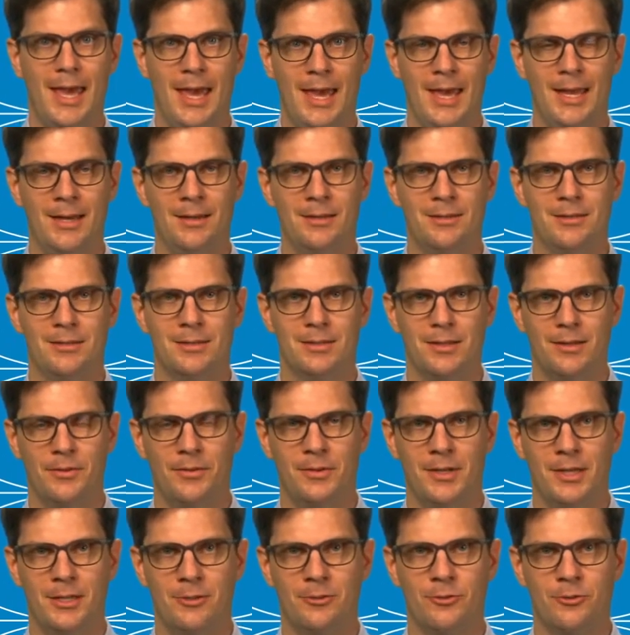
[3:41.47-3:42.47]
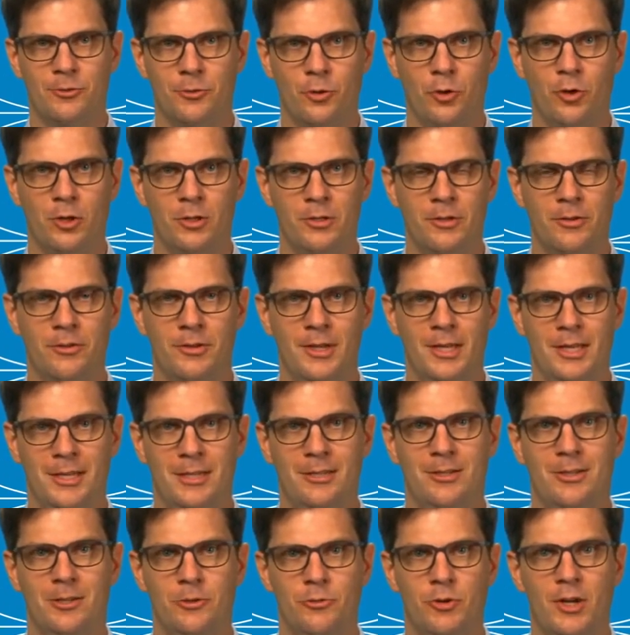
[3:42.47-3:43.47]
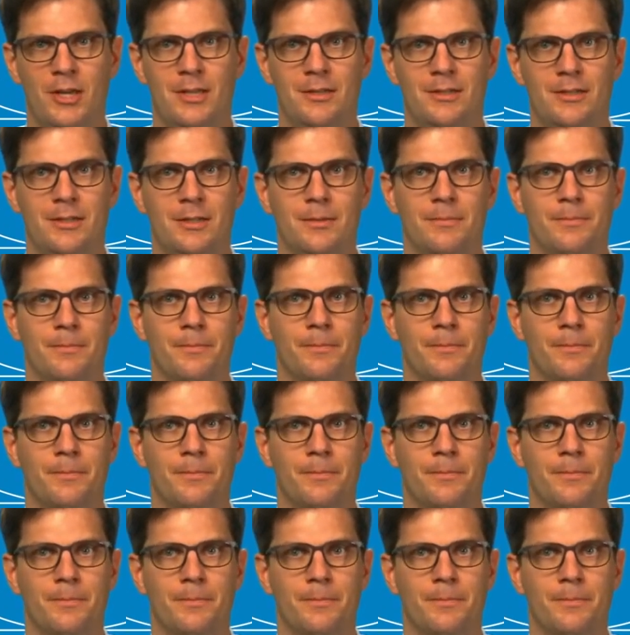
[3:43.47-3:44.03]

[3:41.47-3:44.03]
and the installer, the integrator.